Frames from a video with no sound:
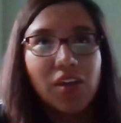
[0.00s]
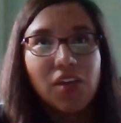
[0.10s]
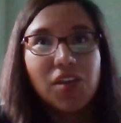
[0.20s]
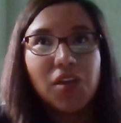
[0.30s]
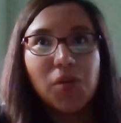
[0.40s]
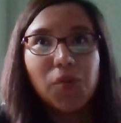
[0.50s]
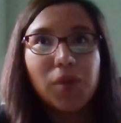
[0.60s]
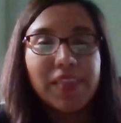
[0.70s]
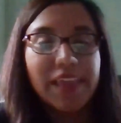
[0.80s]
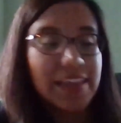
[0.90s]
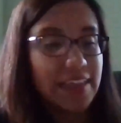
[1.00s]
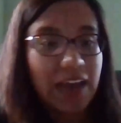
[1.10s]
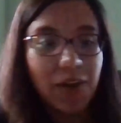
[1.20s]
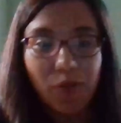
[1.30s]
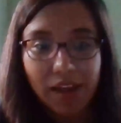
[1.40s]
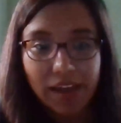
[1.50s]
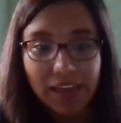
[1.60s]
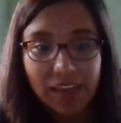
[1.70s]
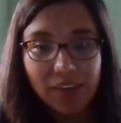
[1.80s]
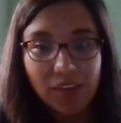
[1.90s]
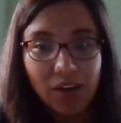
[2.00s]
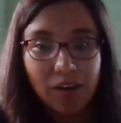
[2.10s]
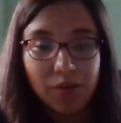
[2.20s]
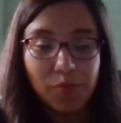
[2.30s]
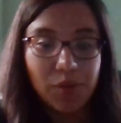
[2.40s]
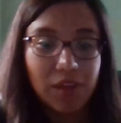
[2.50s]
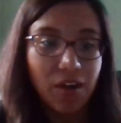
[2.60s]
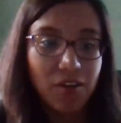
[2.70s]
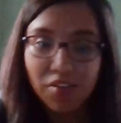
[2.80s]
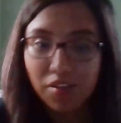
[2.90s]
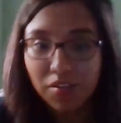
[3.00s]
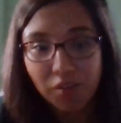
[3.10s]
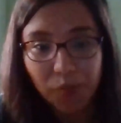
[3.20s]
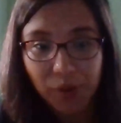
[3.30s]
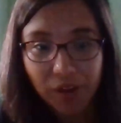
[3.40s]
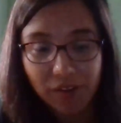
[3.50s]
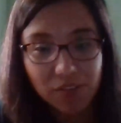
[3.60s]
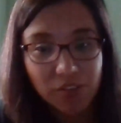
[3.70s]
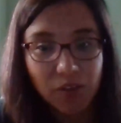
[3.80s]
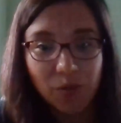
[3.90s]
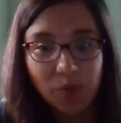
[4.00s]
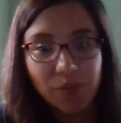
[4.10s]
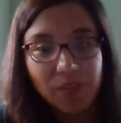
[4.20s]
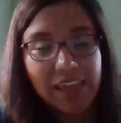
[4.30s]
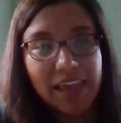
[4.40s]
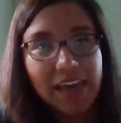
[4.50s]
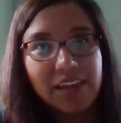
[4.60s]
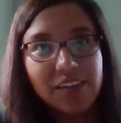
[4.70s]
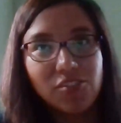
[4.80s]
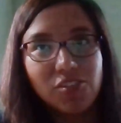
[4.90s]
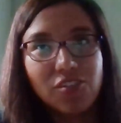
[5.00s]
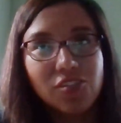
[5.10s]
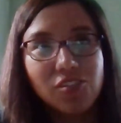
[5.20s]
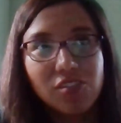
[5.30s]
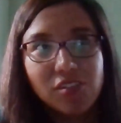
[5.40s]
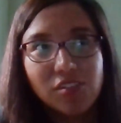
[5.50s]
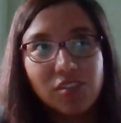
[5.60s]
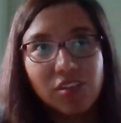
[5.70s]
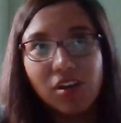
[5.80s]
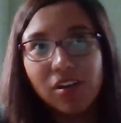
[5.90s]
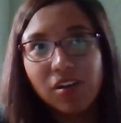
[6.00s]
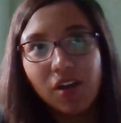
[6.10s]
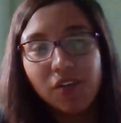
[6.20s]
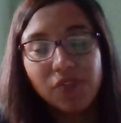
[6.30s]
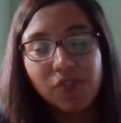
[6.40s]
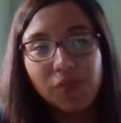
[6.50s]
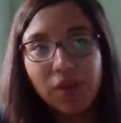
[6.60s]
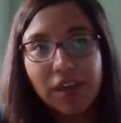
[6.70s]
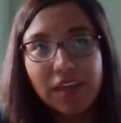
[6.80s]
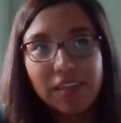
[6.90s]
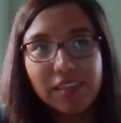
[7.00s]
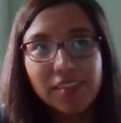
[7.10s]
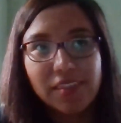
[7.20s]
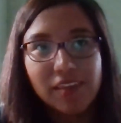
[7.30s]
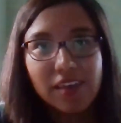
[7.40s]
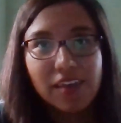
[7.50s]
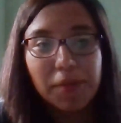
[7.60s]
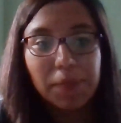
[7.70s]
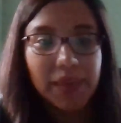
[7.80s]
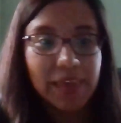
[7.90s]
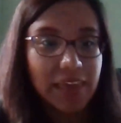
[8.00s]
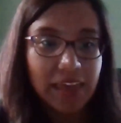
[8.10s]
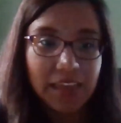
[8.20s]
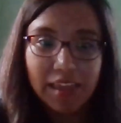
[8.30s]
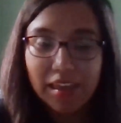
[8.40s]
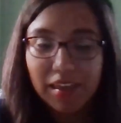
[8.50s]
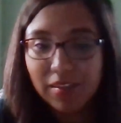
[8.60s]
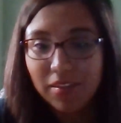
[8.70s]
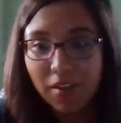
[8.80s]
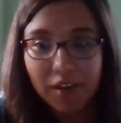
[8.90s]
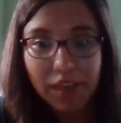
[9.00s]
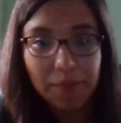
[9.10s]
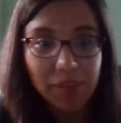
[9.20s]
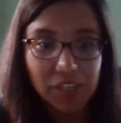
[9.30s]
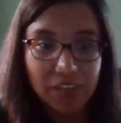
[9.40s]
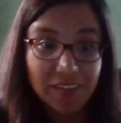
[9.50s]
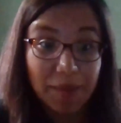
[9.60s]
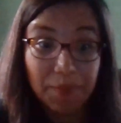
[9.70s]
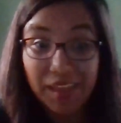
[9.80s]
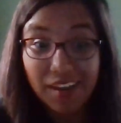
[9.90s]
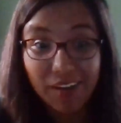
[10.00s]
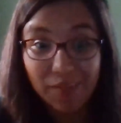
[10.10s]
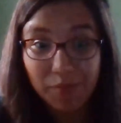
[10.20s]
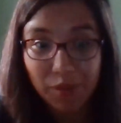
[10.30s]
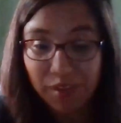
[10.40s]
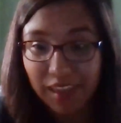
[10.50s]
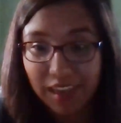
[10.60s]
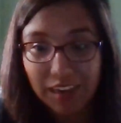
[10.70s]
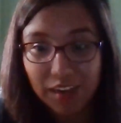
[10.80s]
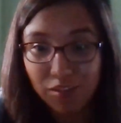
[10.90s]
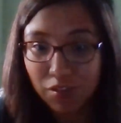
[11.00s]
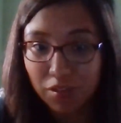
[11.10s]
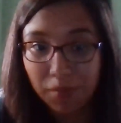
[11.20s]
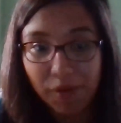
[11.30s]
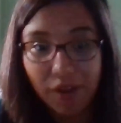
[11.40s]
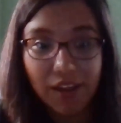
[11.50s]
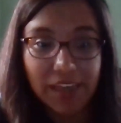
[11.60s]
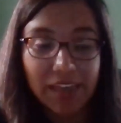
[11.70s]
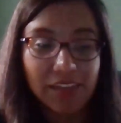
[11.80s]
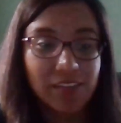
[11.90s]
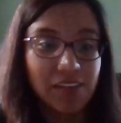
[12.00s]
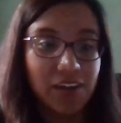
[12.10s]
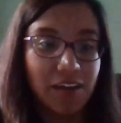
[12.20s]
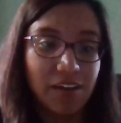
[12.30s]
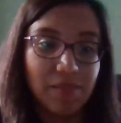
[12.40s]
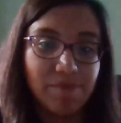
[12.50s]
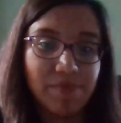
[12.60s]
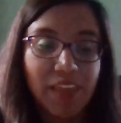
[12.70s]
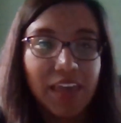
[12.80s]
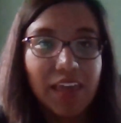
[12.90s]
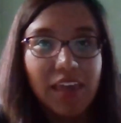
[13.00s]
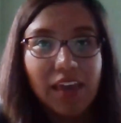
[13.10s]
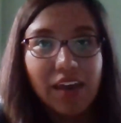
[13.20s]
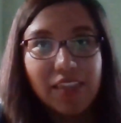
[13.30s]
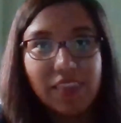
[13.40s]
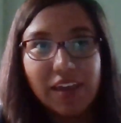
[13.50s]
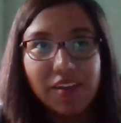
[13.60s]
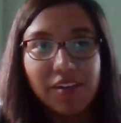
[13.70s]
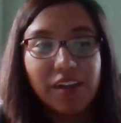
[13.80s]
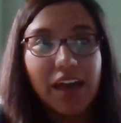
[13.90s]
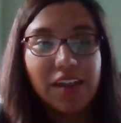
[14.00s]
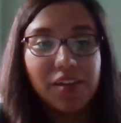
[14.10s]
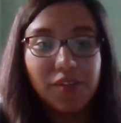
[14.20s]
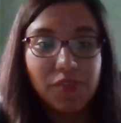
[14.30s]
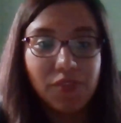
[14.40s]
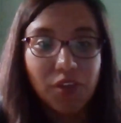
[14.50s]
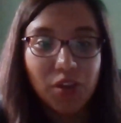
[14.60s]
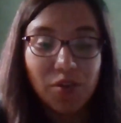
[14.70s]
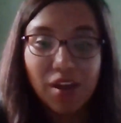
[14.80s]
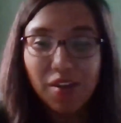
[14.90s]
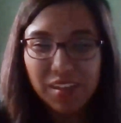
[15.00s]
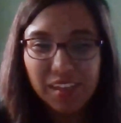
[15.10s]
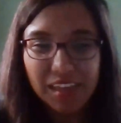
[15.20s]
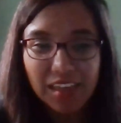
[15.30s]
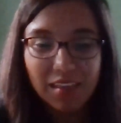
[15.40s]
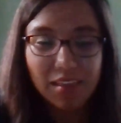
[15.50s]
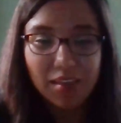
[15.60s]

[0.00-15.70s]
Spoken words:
when they DIY, we all start somewhere. So they kind of just start off with picking any stock images that may not be related to the product, that are kind of, not really